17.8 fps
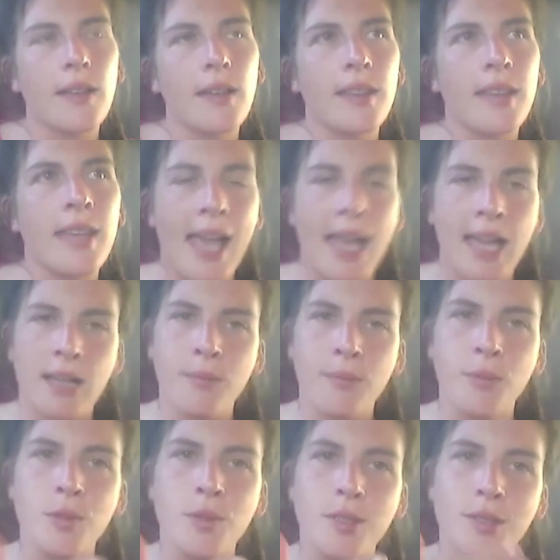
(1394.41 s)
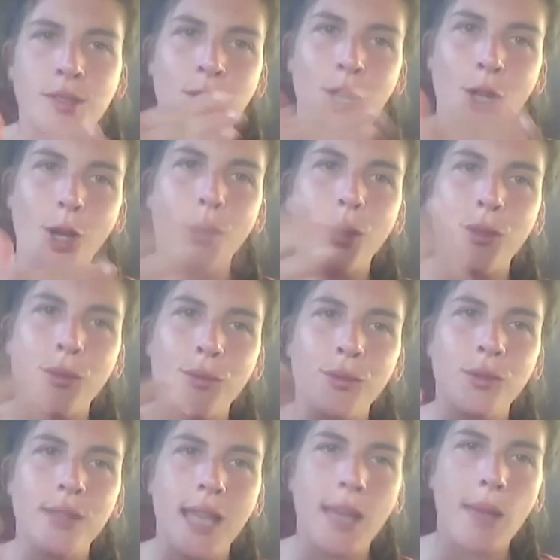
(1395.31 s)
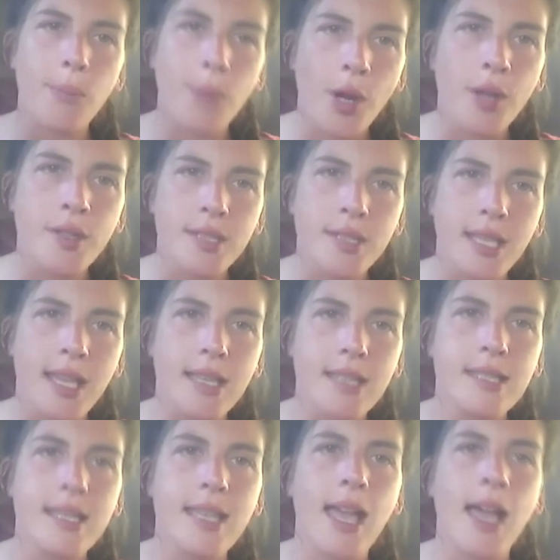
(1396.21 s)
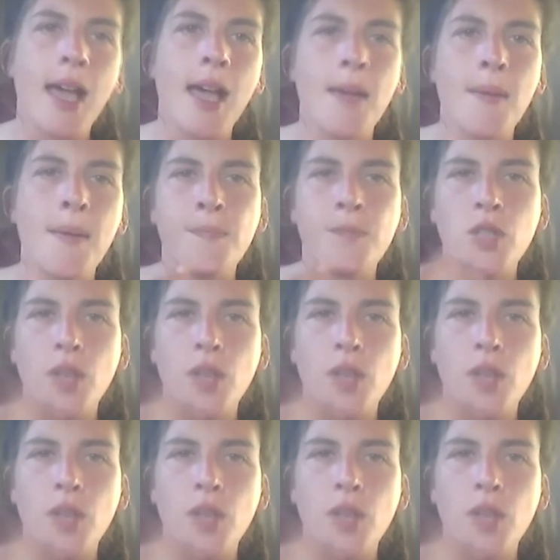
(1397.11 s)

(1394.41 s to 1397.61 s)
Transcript: the animals go through that process um,